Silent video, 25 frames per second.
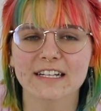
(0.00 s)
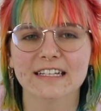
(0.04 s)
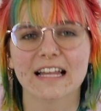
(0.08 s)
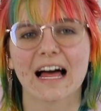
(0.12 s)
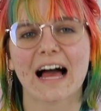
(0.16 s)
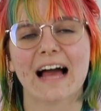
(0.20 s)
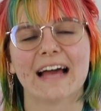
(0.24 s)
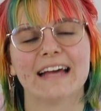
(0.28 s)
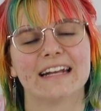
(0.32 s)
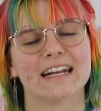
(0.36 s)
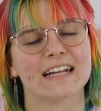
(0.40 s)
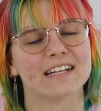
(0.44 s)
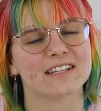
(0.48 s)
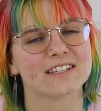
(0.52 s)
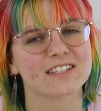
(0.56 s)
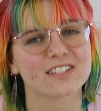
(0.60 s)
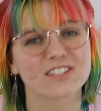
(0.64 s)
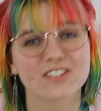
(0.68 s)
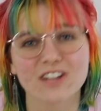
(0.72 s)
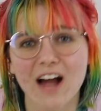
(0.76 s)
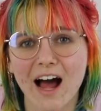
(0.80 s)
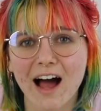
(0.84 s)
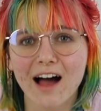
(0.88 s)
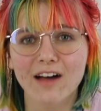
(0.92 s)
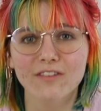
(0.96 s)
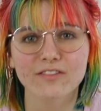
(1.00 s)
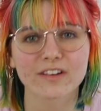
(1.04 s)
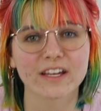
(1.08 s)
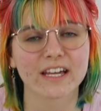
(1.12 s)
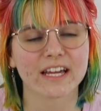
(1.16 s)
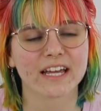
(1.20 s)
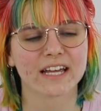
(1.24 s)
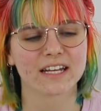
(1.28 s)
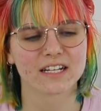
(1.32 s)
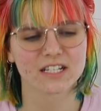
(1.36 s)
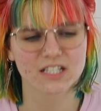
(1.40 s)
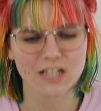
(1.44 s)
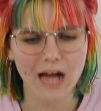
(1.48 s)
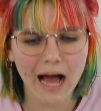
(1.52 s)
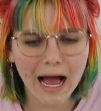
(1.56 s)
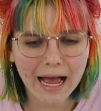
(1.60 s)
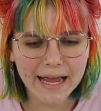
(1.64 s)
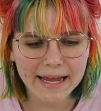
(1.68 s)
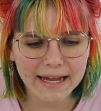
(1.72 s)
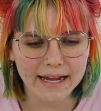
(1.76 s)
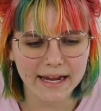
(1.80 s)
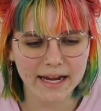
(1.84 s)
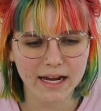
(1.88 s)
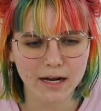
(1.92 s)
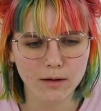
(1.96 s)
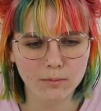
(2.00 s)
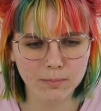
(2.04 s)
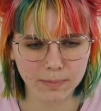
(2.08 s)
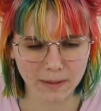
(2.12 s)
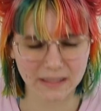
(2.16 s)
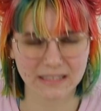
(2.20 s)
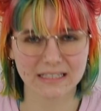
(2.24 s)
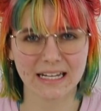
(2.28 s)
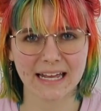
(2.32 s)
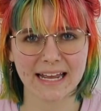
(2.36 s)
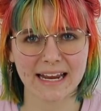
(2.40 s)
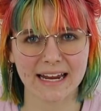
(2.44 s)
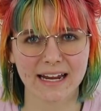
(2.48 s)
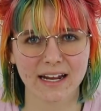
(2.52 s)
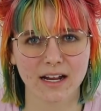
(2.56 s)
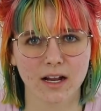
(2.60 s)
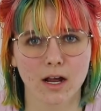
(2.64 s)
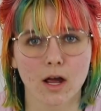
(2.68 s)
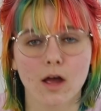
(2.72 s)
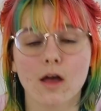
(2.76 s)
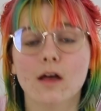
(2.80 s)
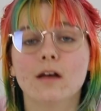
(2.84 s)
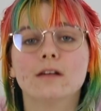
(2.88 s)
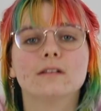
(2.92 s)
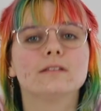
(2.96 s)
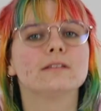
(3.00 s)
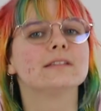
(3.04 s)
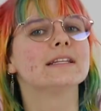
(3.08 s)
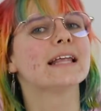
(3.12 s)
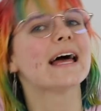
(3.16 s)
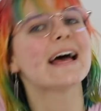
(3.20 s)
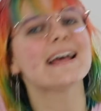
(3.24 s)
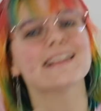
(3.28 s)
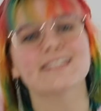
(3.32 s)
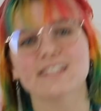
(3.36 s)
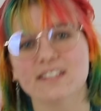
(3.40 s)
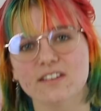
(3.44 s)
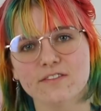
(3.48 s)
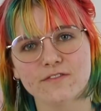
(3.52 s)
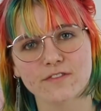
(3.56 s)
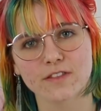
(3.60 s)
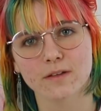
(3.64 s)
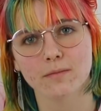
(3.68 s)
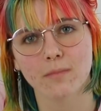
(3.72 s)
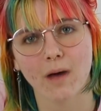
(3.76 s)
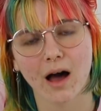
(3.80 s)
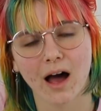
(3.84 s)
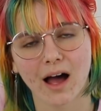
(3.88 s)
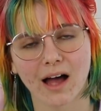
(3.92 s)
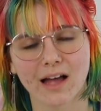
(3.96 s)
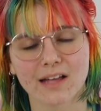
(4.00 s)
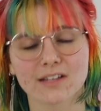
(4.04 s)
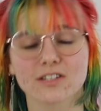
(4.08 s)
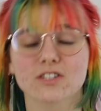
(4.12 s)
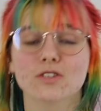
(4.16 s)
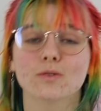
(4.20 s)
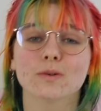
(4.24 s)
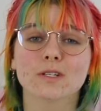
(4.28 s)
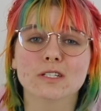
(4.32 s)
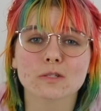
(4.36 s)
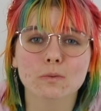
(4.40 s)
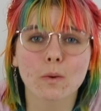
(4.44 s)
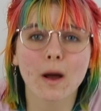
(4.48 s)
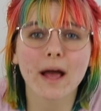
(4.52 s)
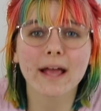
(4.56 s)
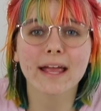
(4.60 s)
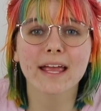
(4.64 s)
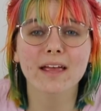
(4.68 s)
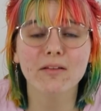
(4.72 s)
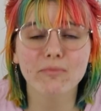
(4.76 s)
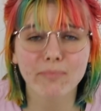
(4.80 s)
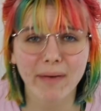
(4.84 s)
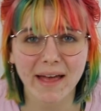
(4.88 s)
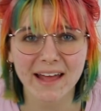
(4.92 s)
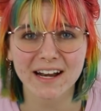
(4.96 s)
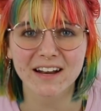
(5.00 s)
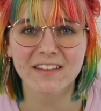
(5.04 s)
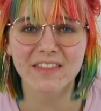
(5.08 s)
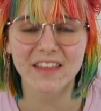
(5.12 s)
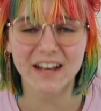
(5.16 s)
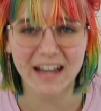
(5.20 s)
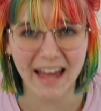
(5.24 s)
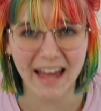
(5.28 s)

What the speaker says: line and starving and dying. But like, less of them are, so it's working better than